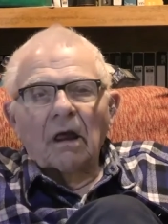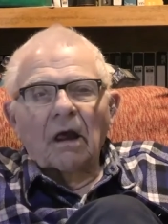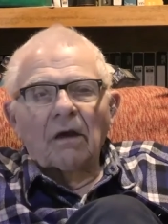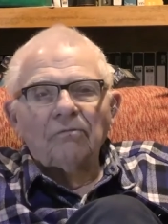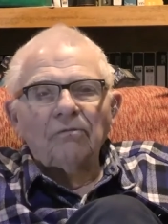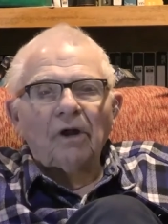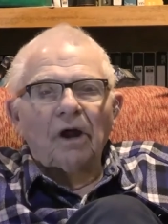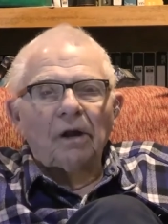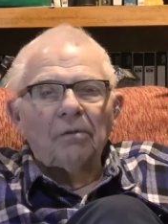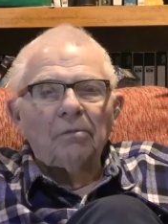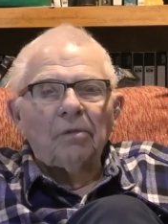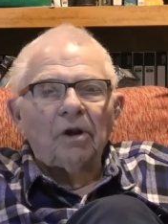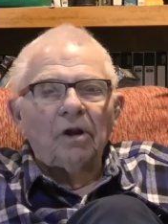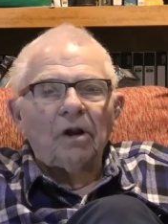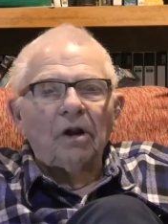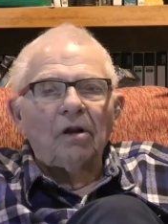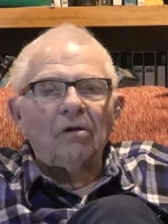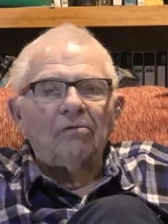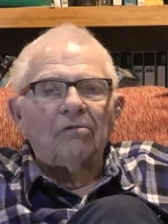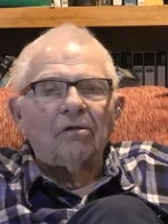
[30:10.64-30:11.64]
I've not been
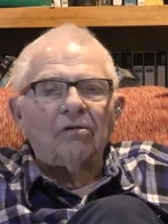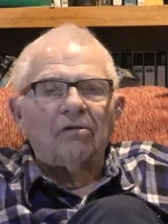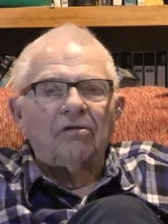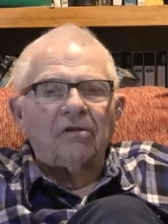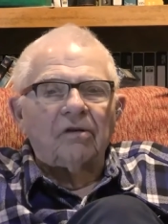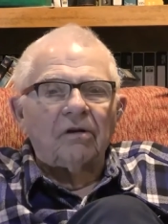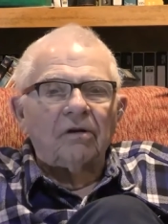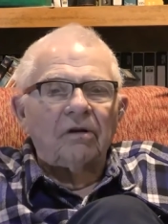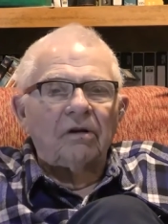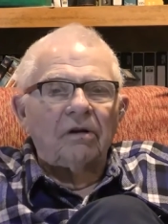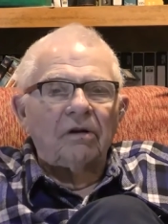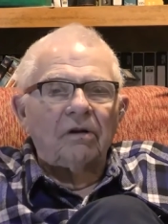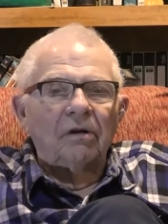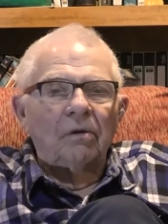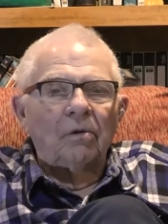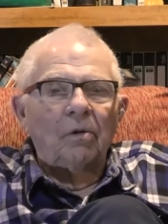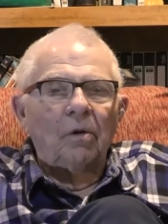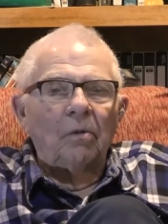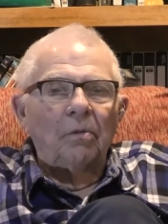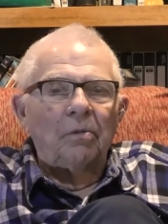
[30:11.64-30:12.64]
interested in
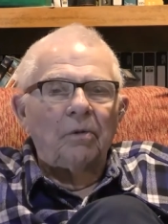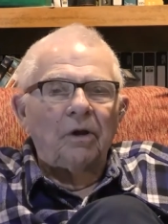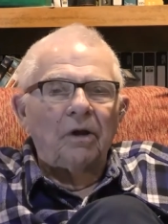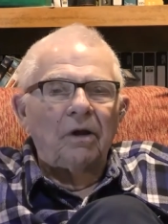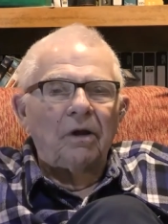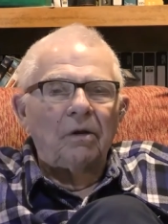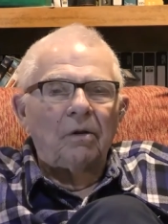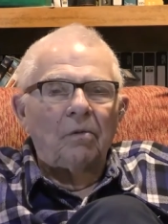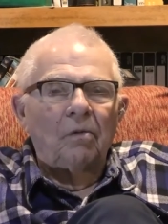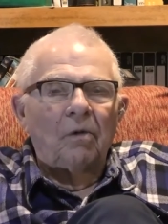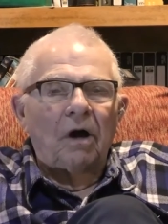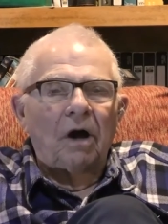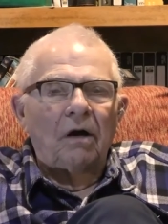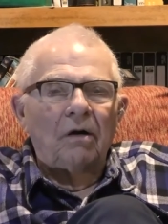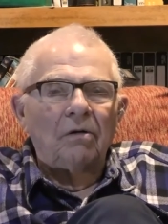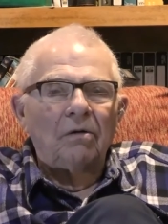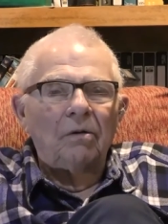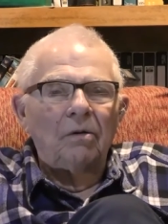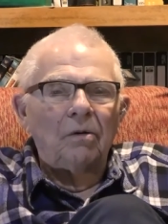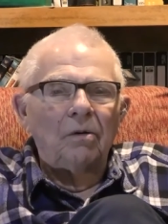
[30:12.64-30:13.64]
the Hopi and
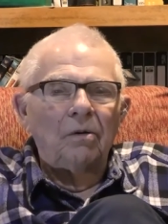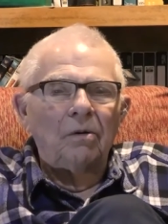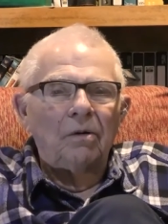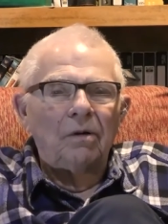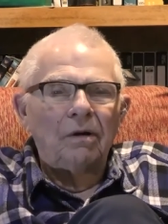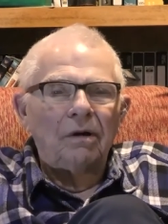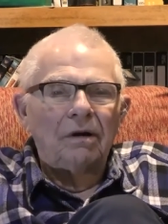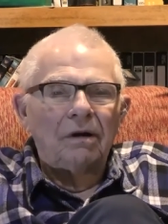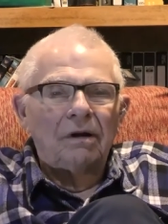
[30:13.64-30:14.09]
Wahoo